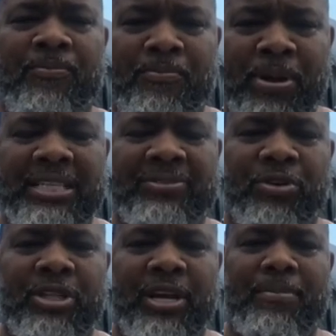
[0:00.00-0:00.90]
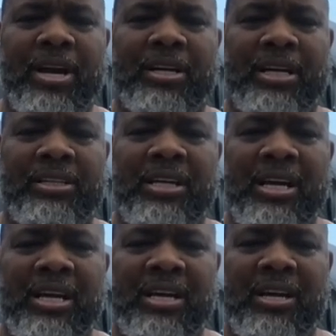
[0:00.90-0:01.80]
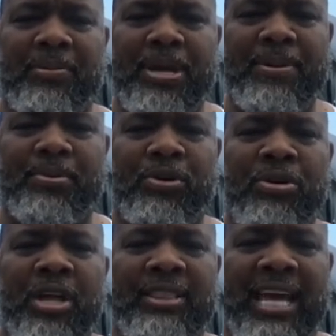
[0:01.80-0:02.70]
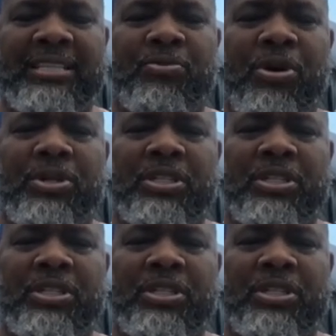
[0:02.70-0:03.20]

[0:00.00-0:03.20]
best for the American people. That's what we